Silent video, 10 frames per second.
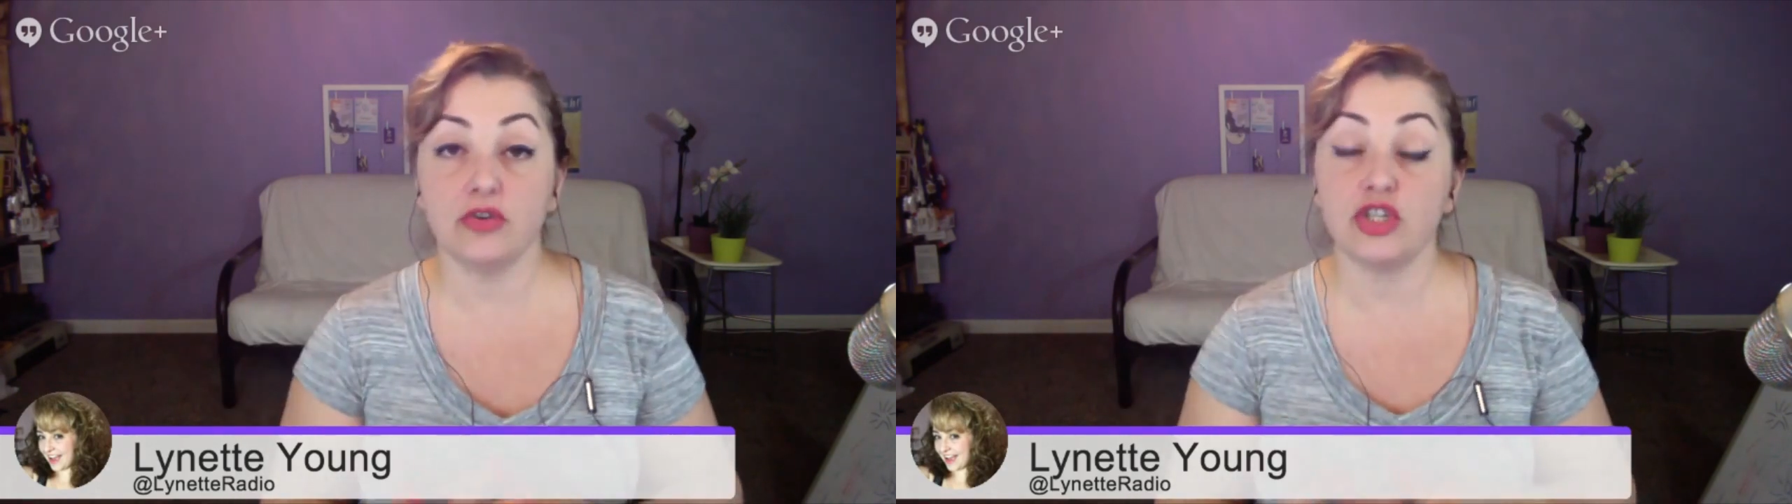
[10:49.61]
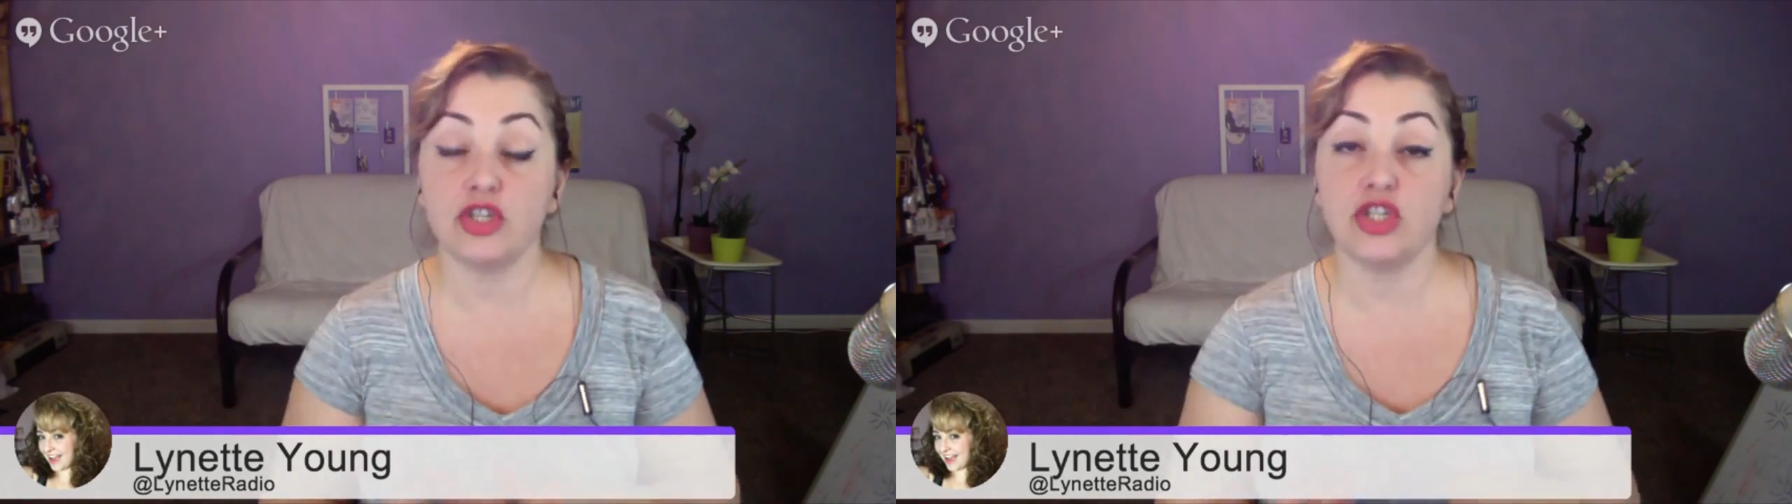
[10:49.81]

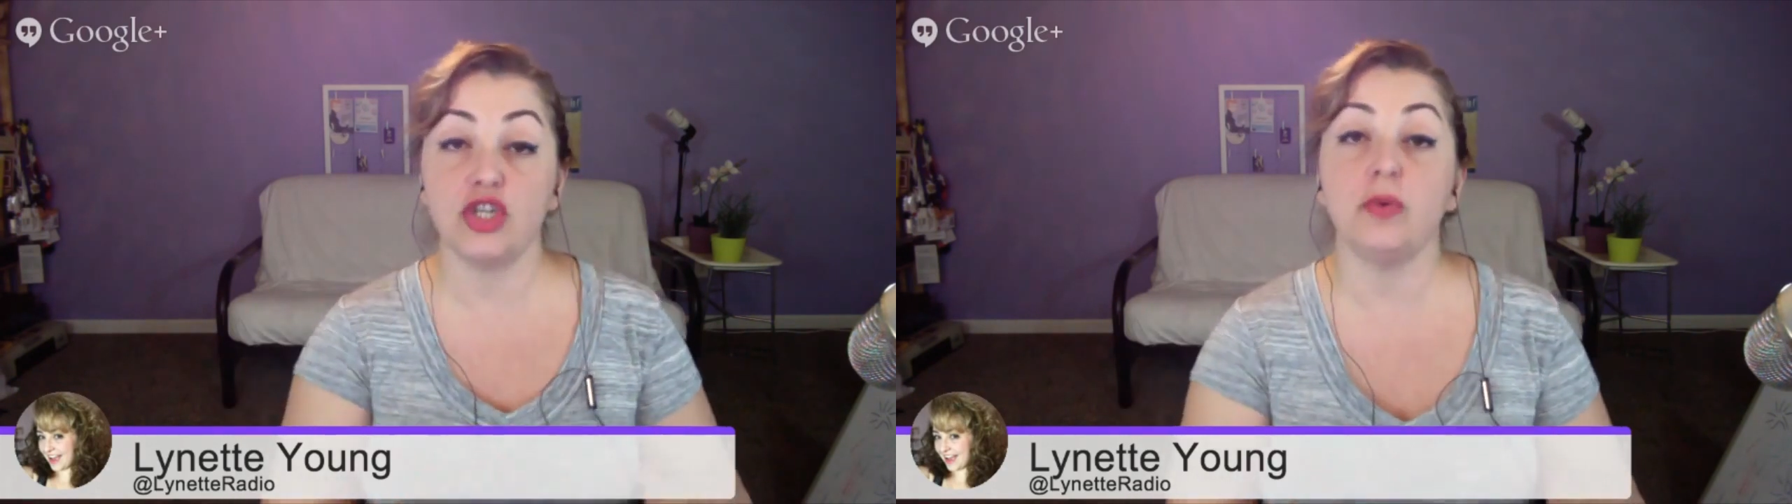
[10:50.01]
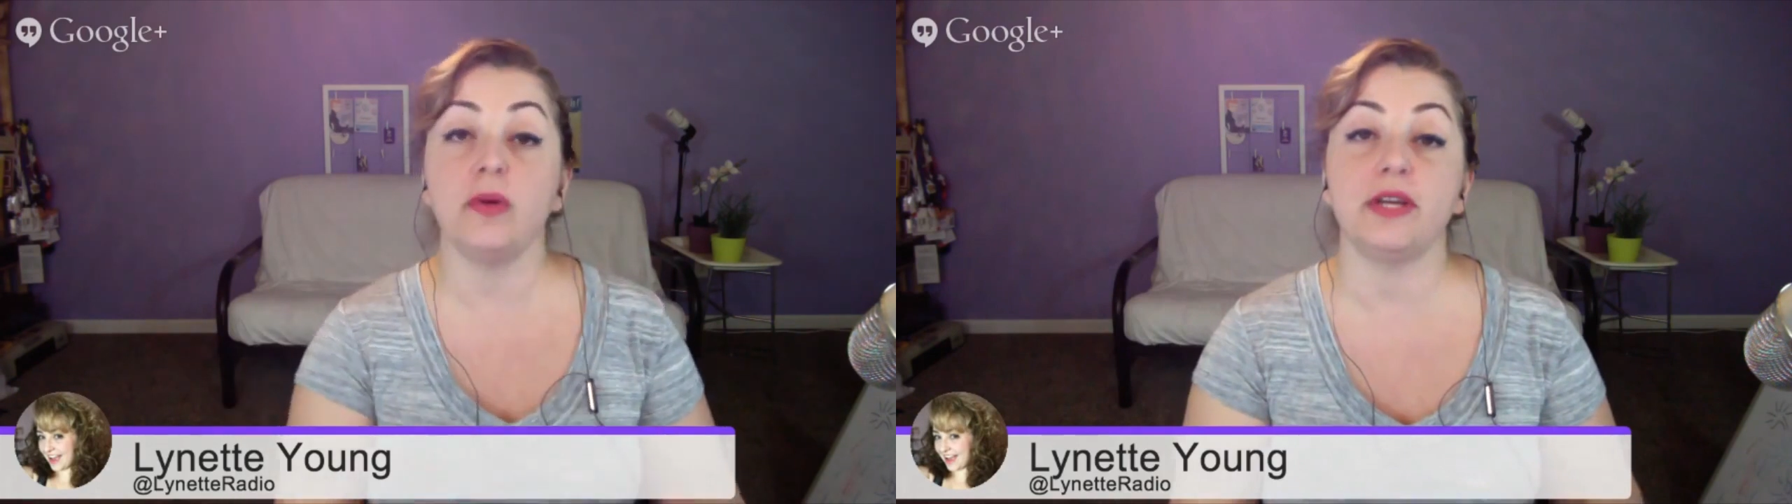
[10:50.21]
Just
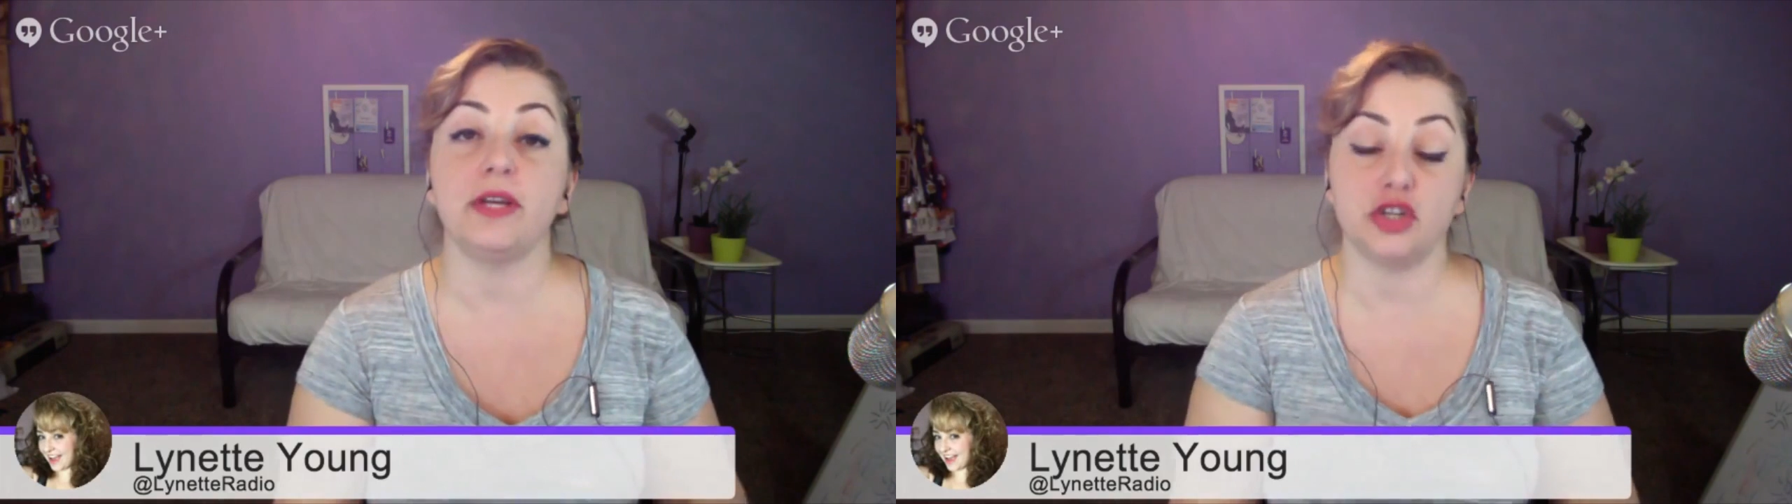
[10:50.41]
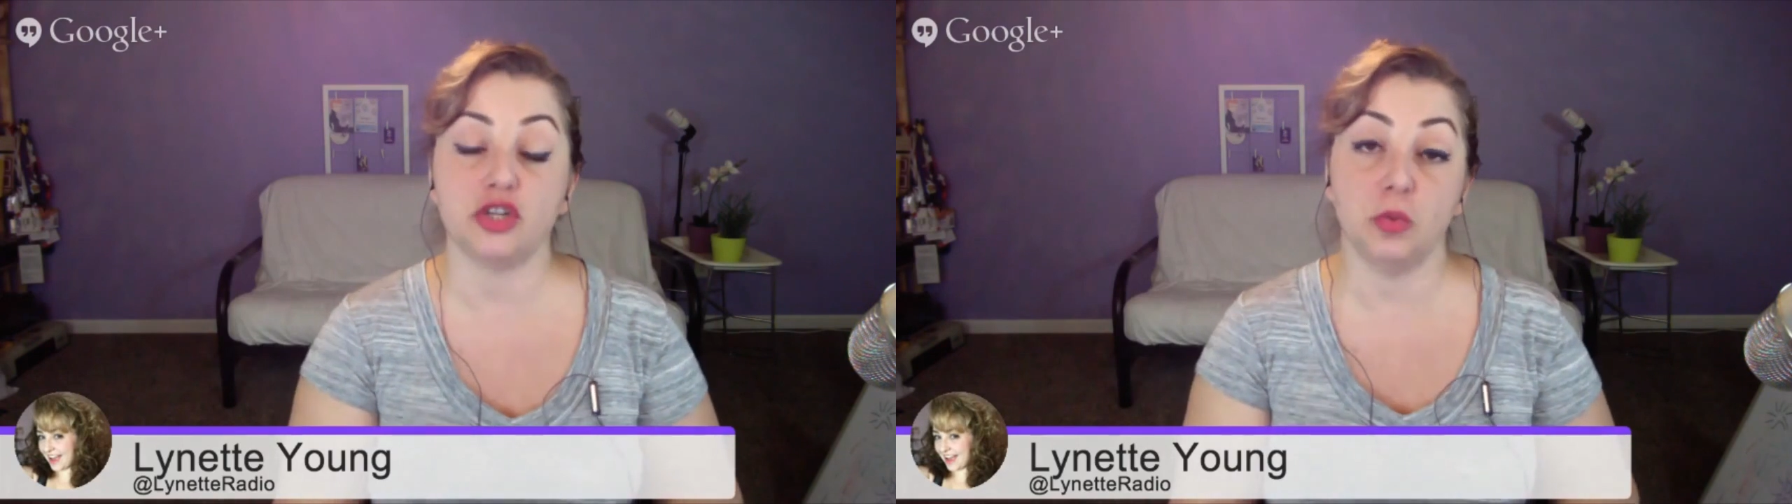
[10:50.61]
do it
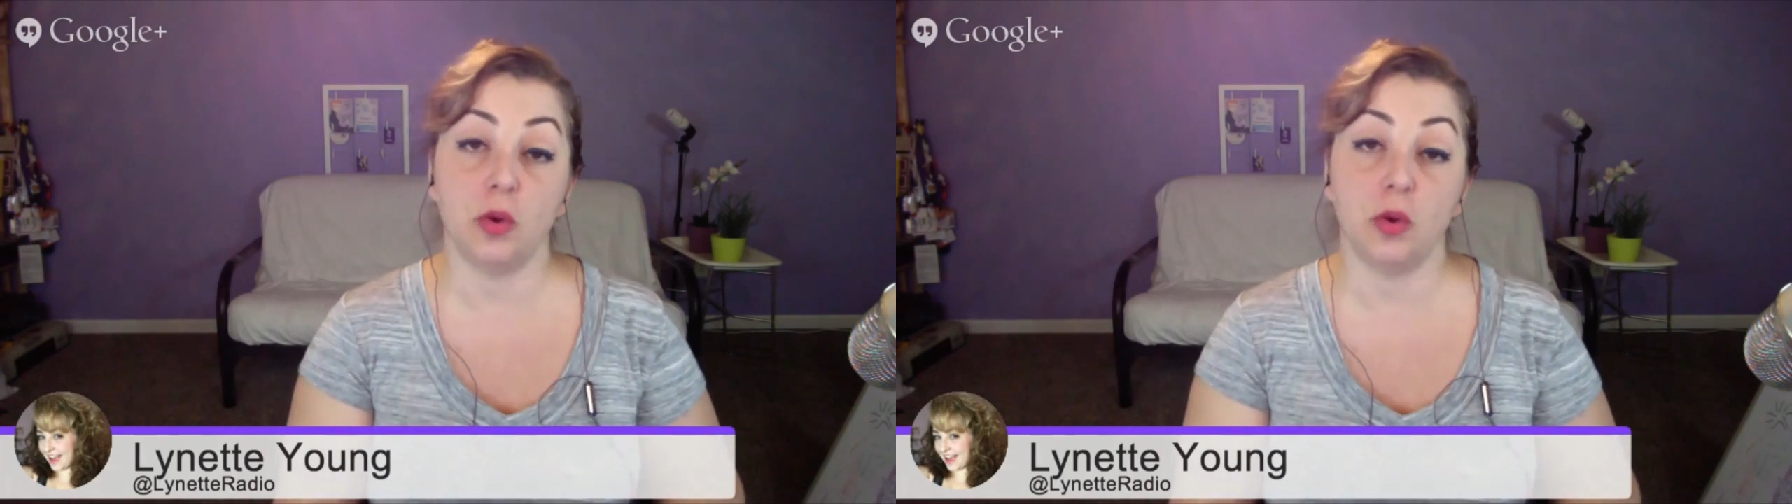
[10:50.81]
because you